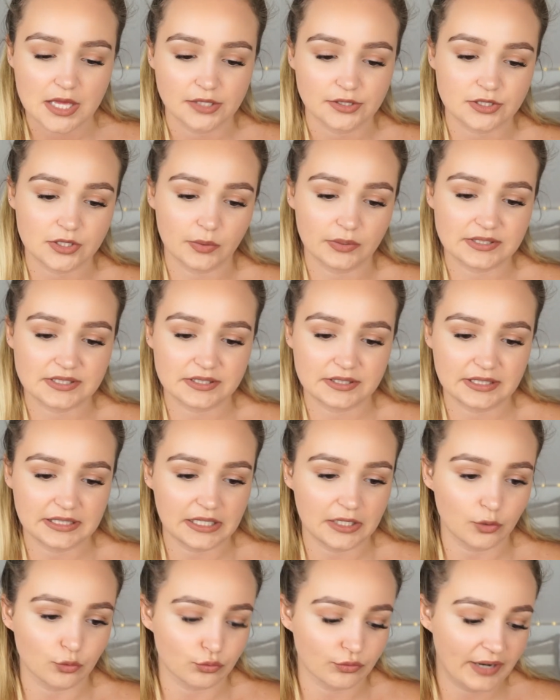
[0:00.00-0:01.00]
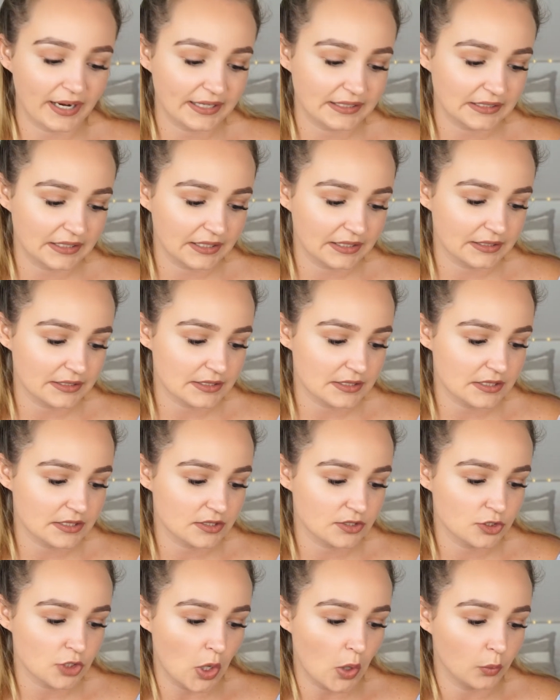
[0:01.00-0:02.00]
So it's the
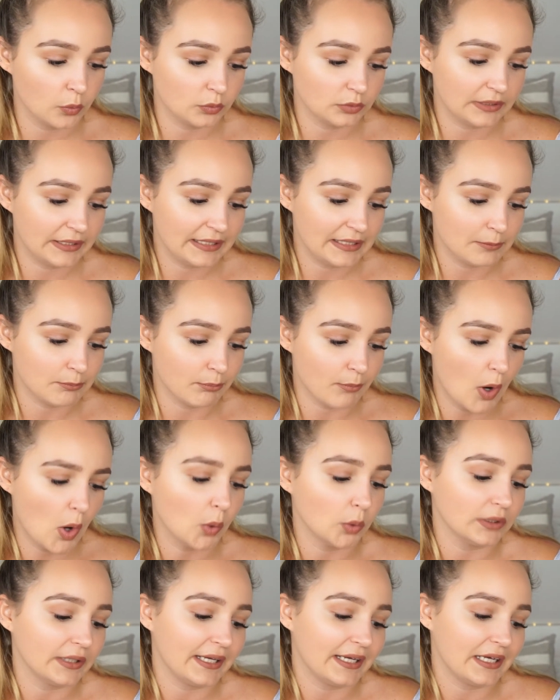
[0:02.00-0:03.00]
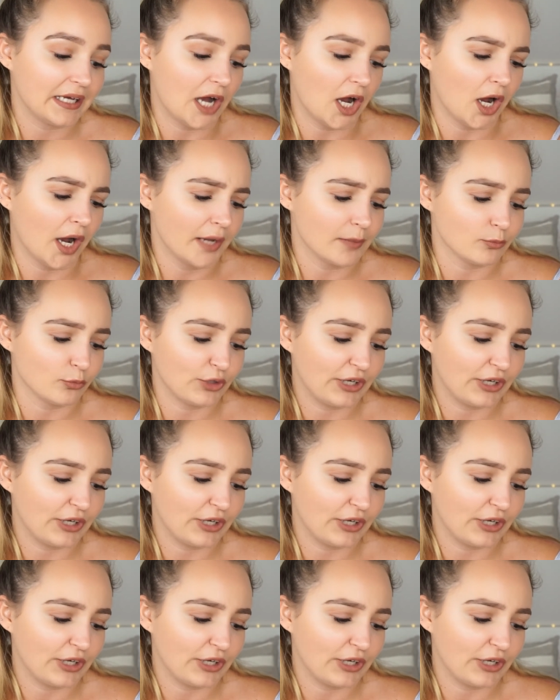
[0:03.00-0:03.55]
Radiance Tony Moly I'm